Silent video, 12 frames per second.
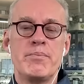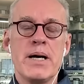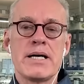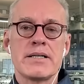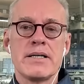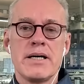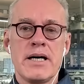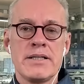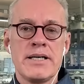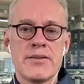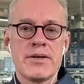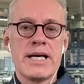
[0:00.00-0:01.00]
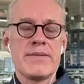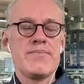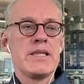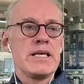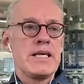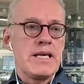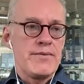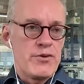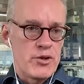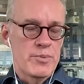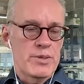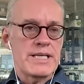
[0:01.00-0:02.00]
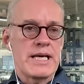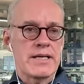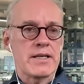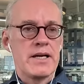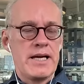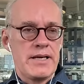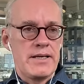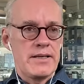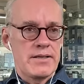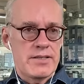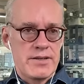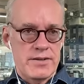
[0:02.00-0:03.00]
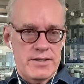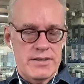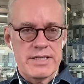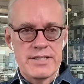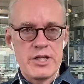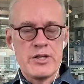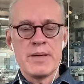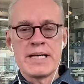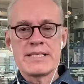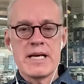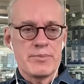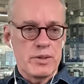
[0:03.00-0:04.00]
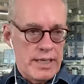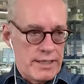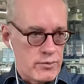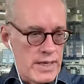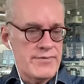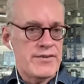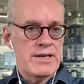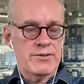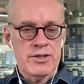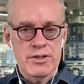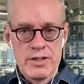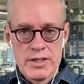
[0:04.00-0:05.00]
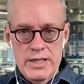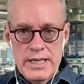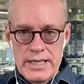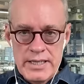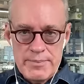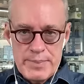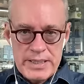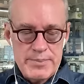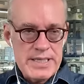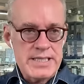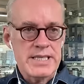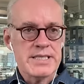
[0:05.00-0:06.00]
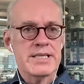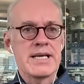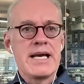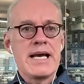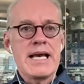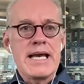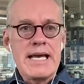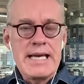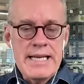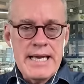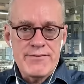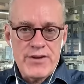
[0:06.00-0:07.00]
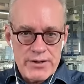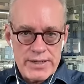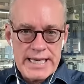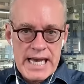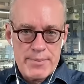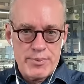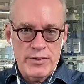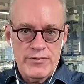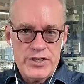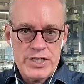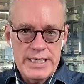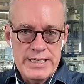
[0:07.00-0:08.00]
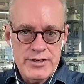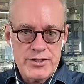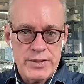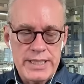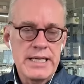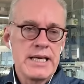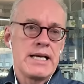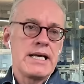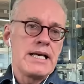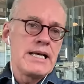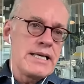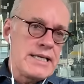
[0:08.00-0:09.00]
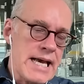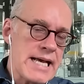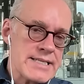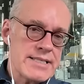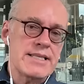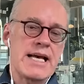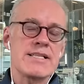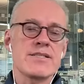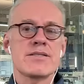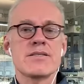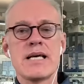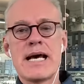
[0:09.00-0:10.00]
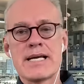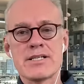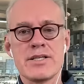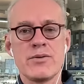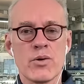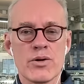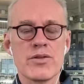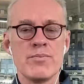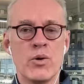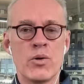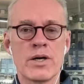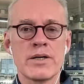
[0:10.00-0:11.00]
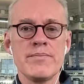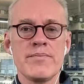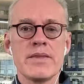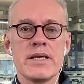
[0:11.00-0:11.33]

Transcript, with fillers: But on the other hand, if you do present a, a to continue my example, a great founder in a big business in very capital efficient industry, yes, that's actually worth more